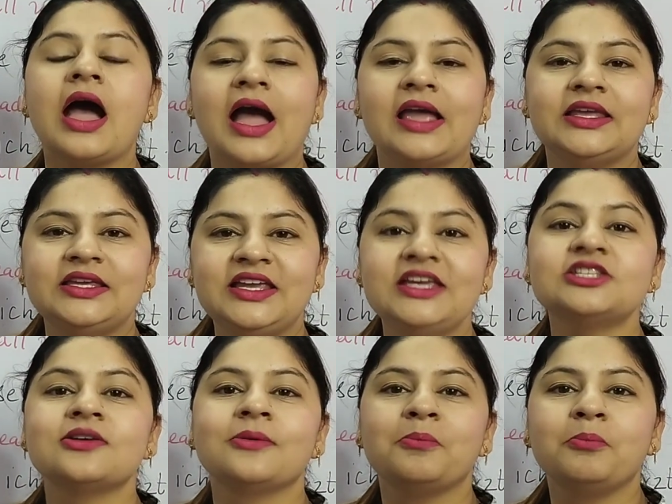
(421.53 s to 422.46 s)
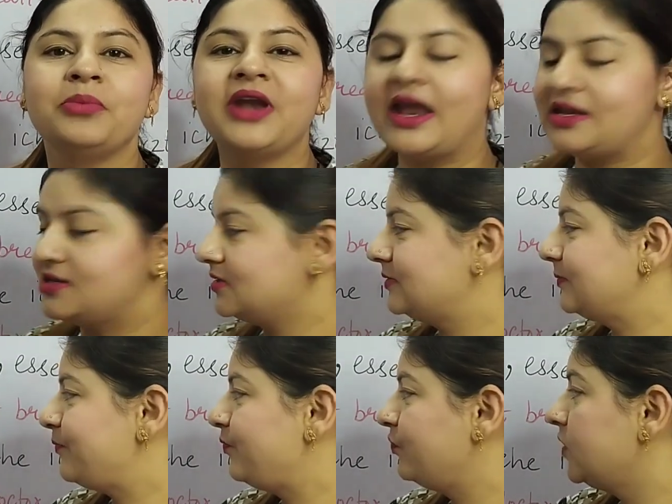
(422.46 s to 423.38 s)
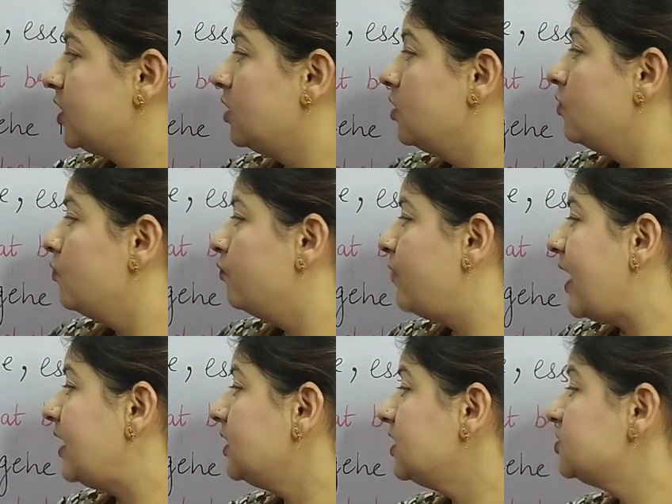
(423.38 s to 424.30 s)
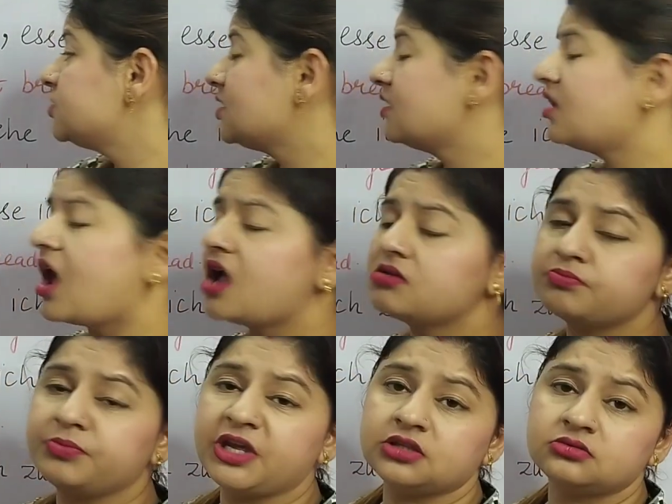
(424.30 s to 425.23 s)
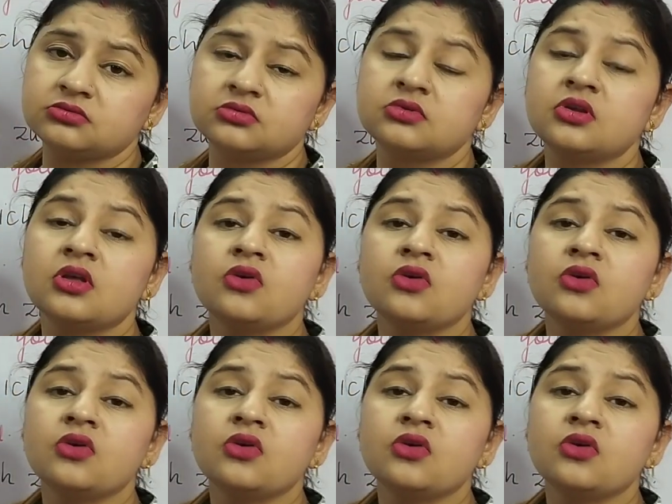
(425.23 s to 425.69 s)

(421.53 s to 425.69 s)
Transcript: I eat bread. Wenn ich krank bin,